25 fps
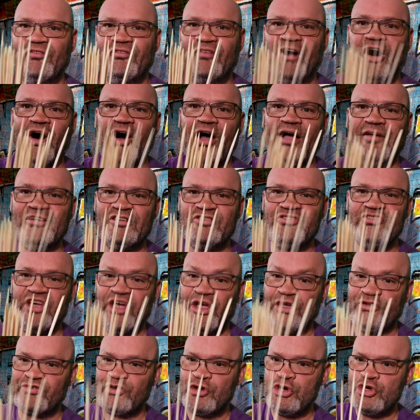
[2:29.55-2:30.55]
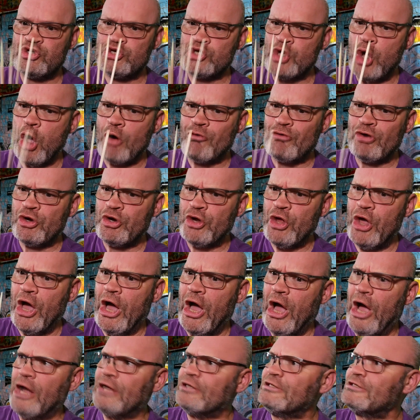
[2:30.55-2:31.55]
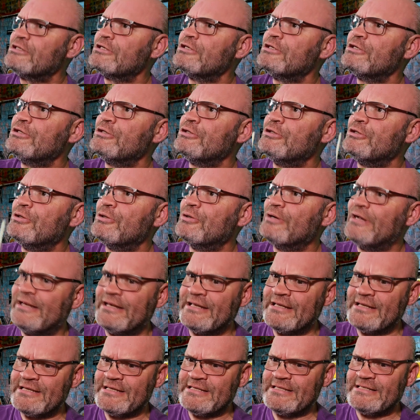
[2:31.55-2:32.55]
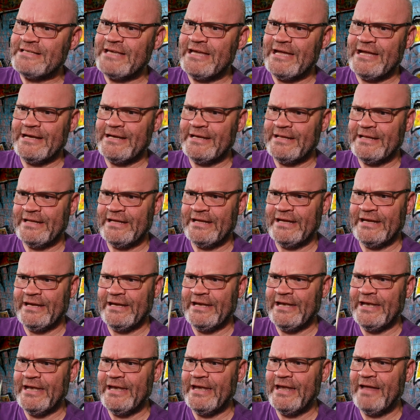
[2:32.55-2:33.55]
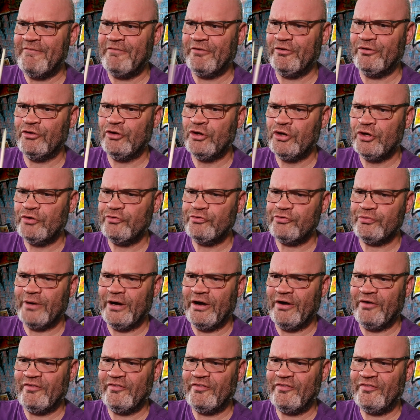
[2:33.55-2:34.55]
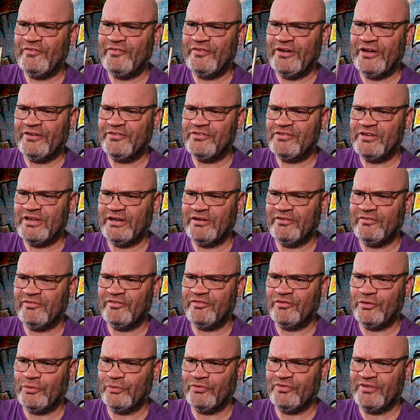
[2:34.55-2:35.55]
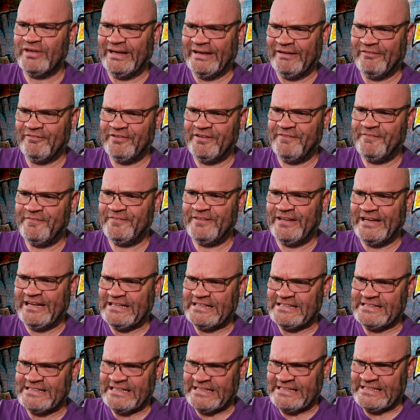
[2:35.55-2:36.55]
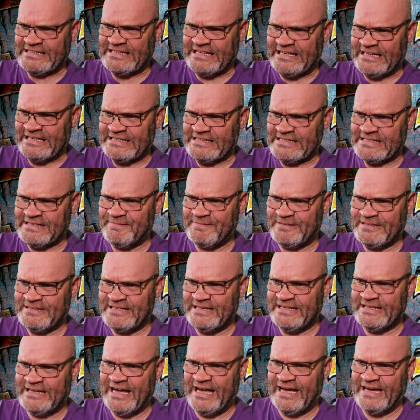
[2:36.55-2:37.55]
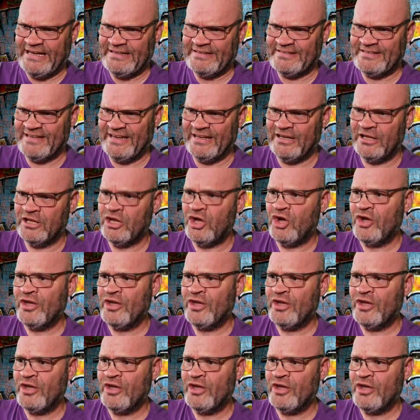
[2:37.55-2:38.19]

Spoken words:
4, 5, 6, 8, 9, 10, 11, 12, 13, 14, 15, 16, 17, 18,